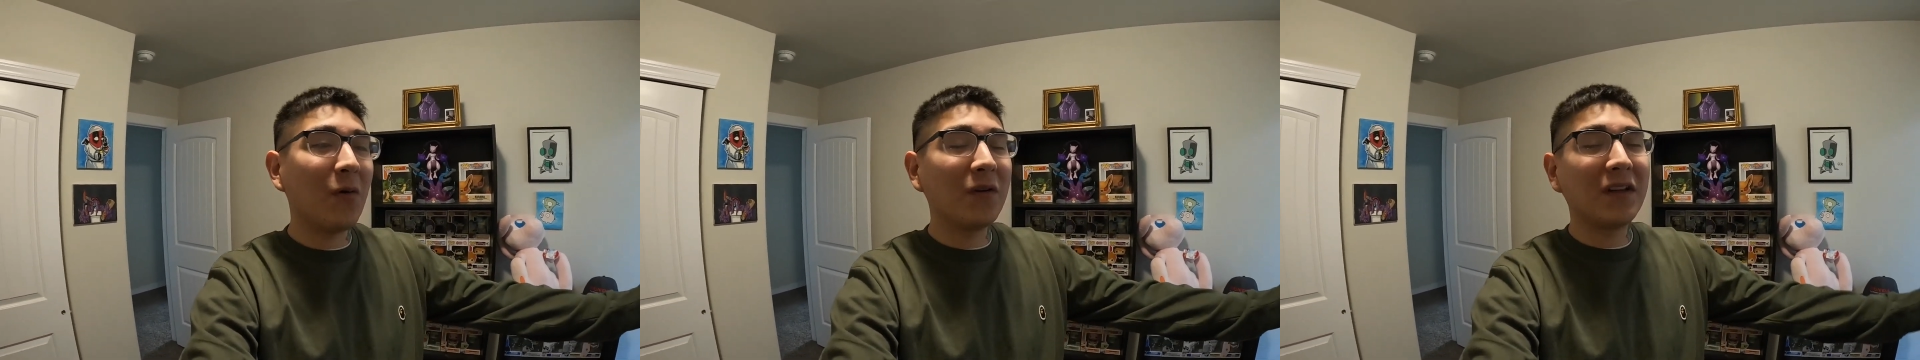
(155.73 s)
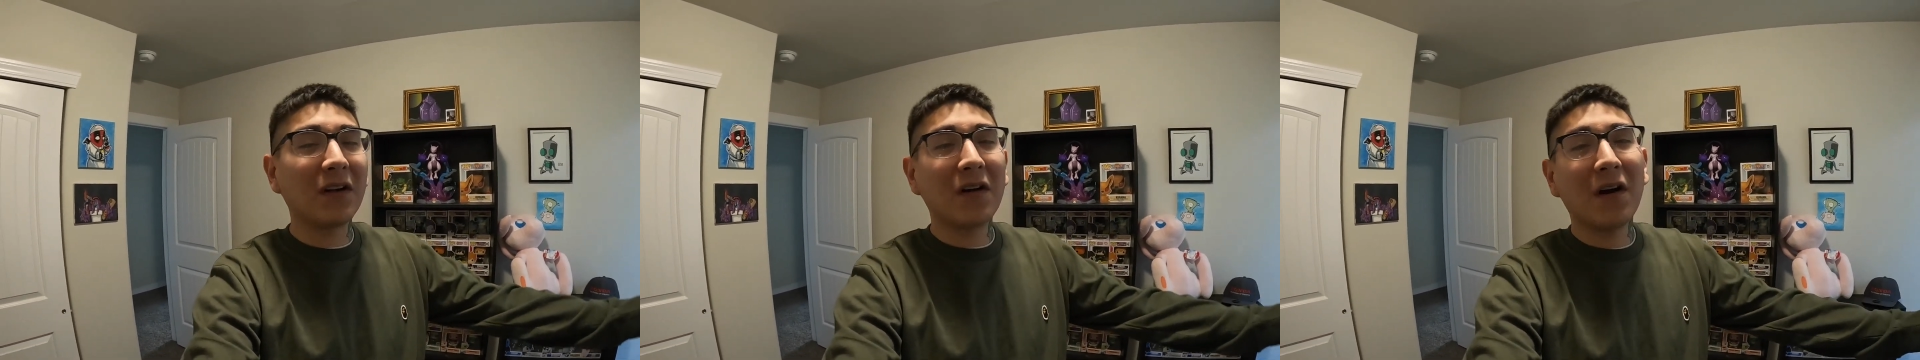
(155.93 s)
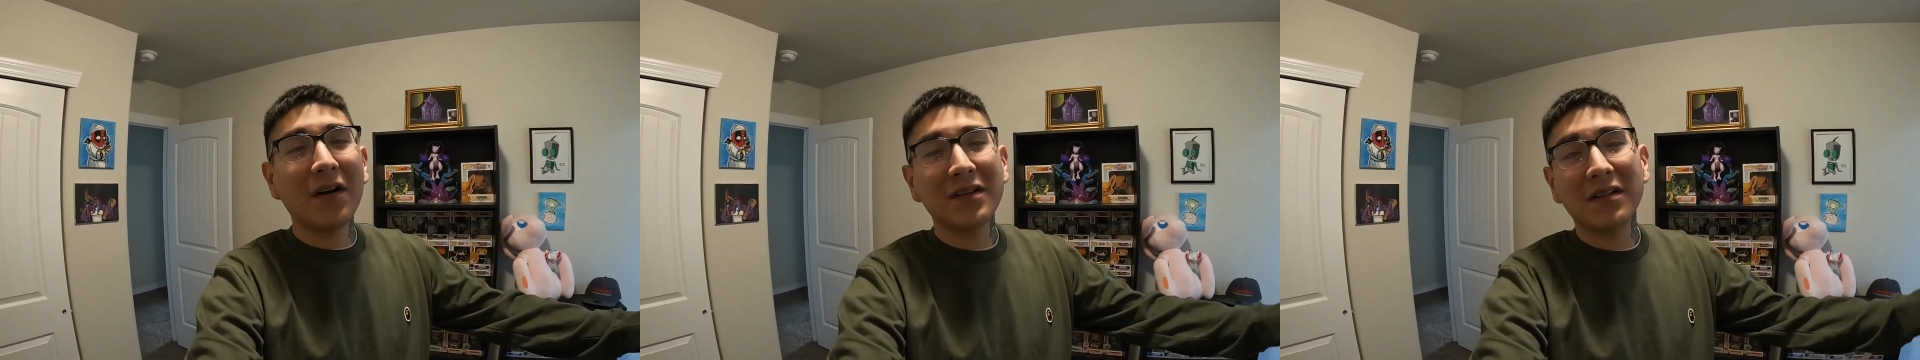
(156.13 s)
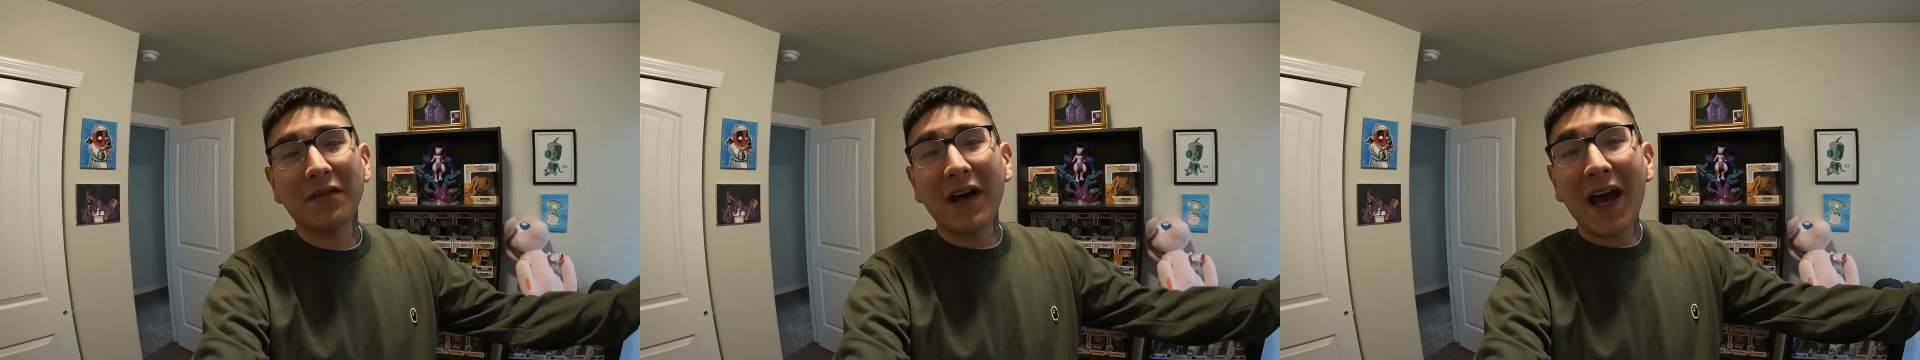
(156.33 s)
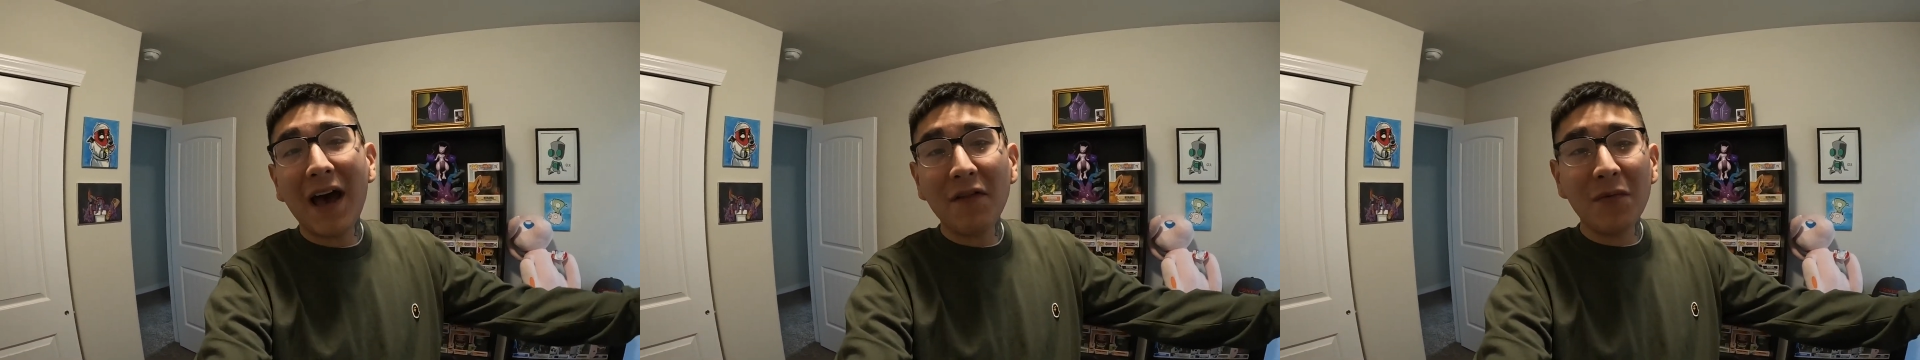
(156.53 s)
with the cars if
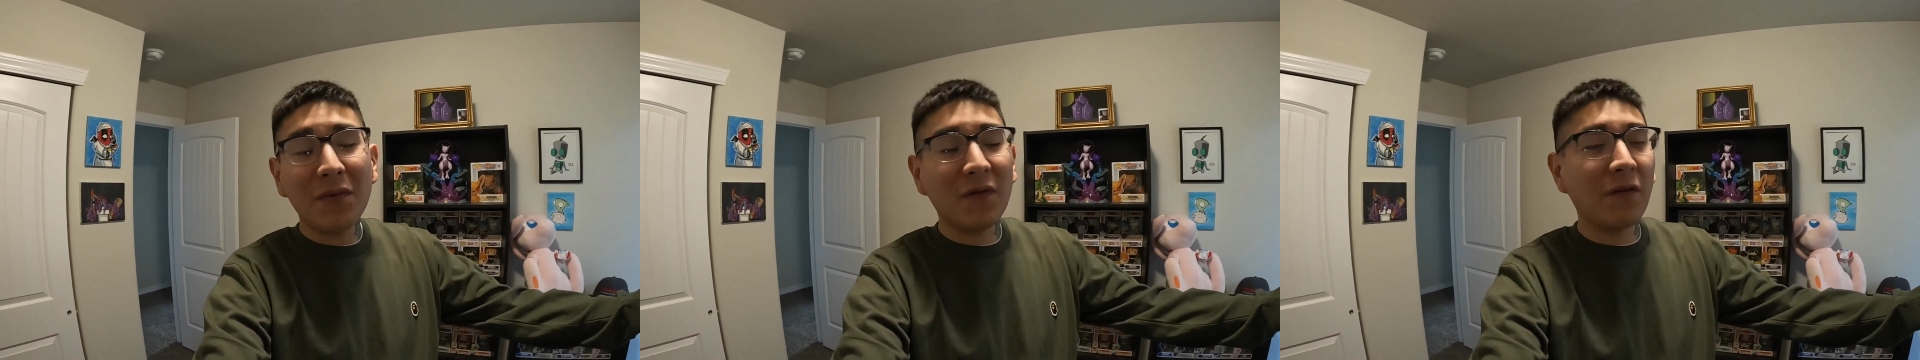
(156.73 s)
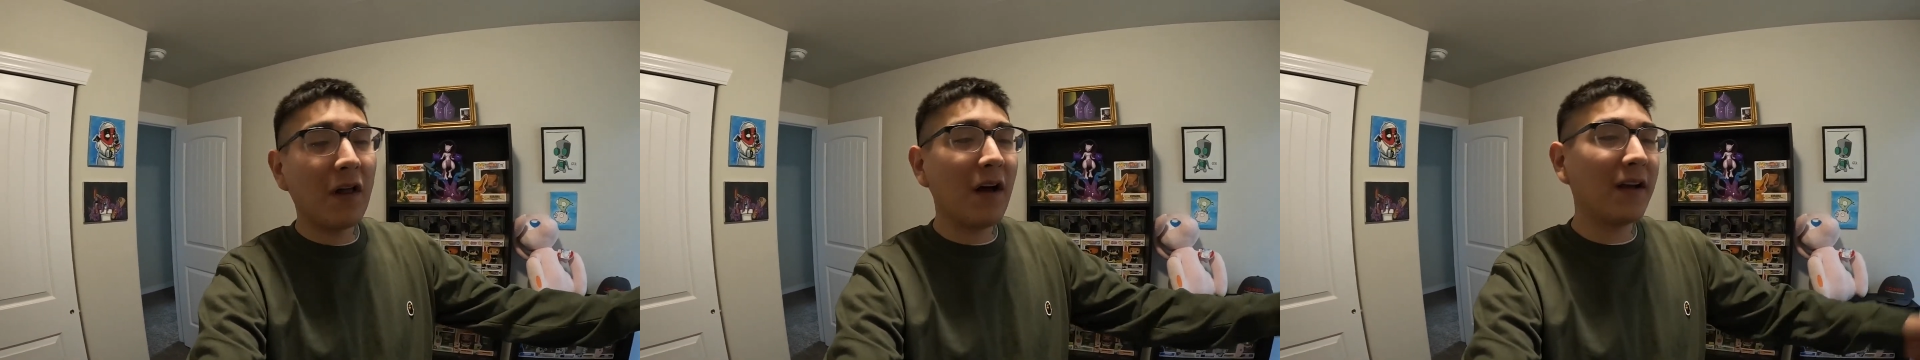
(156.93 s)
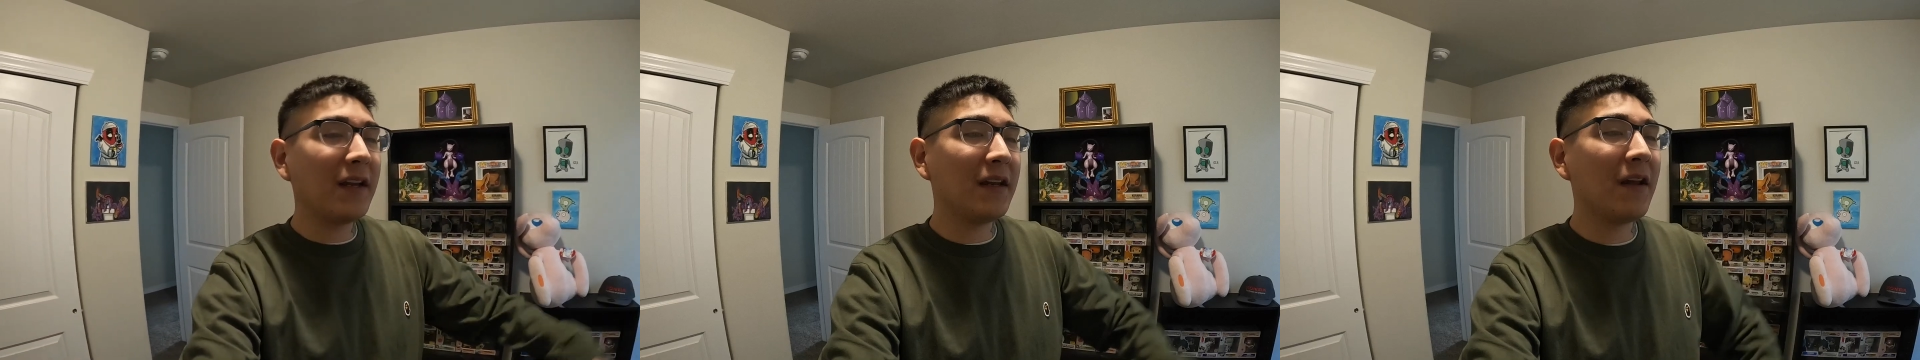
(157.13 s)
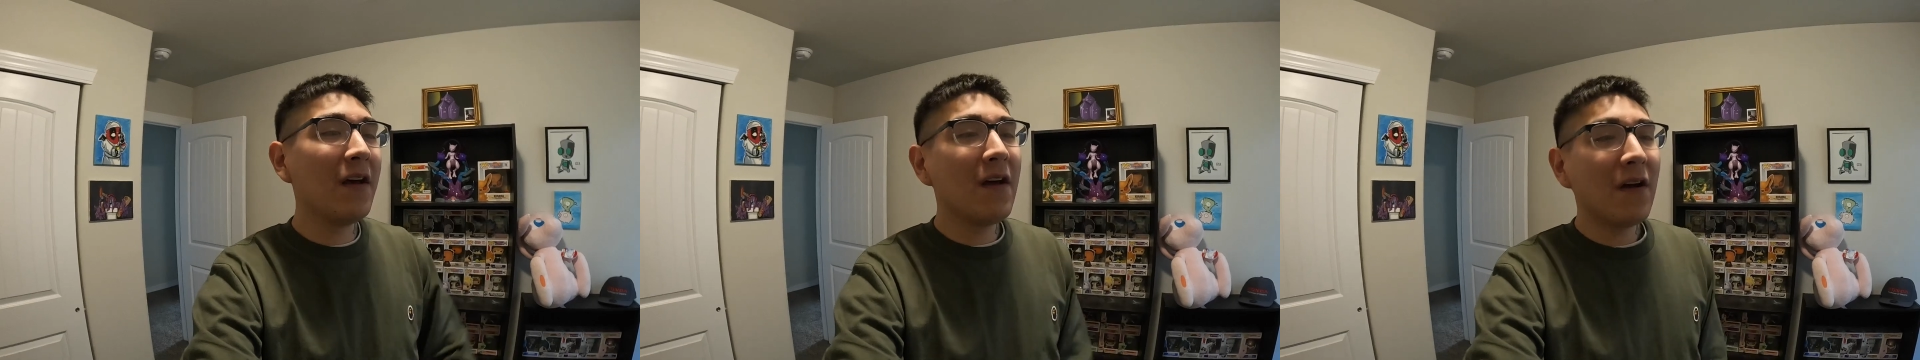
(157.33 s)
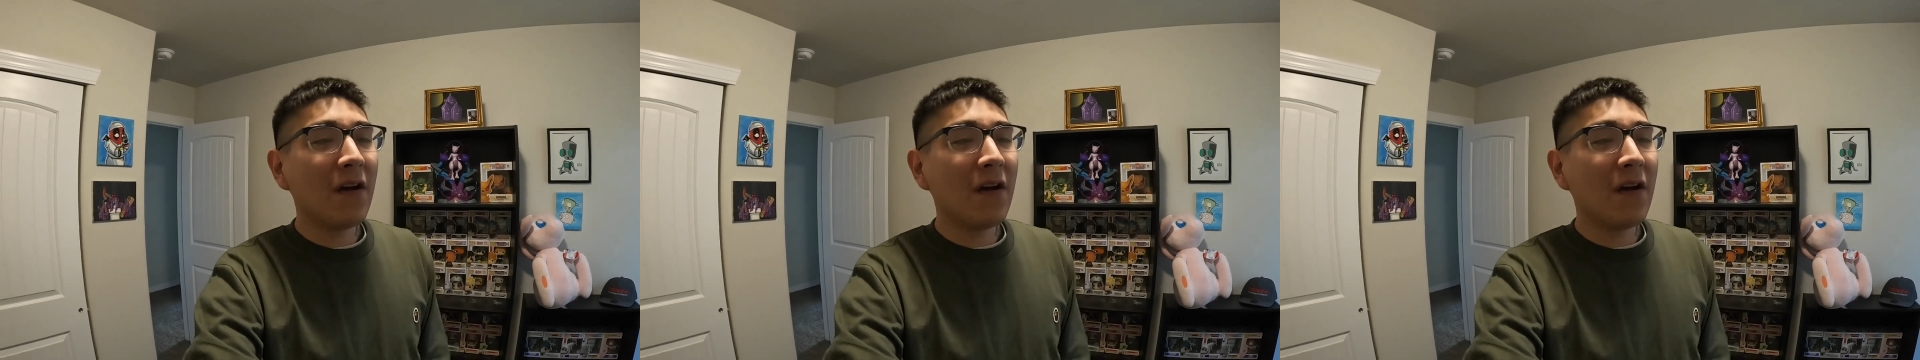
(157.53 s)
I haven't been vlogging,